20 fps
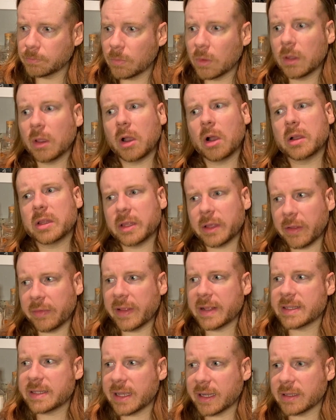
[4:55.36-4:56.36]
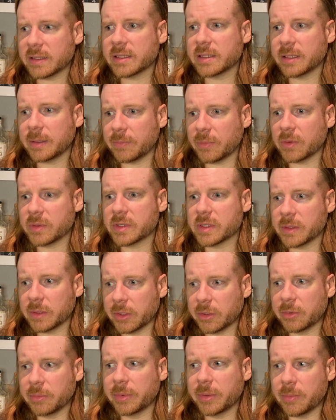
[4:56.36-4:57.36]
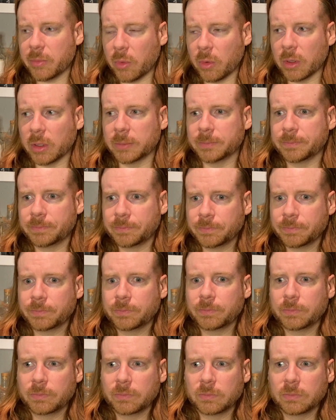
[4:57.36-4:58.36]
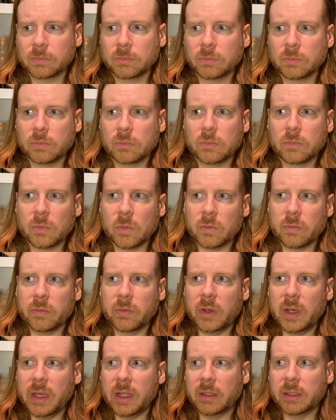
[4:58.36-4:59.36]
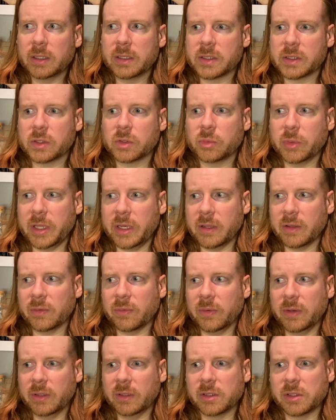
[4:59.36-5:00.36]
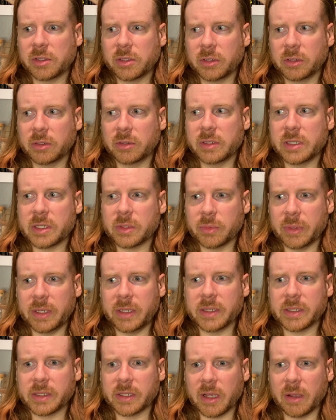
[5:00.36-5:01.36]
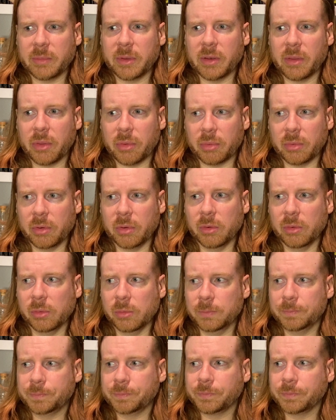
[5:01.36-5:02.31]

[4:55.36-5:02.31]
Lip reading: Oh, and on that second sip, there's a little bit more vanilla sweetness, vanilla sugary sweetness coming through.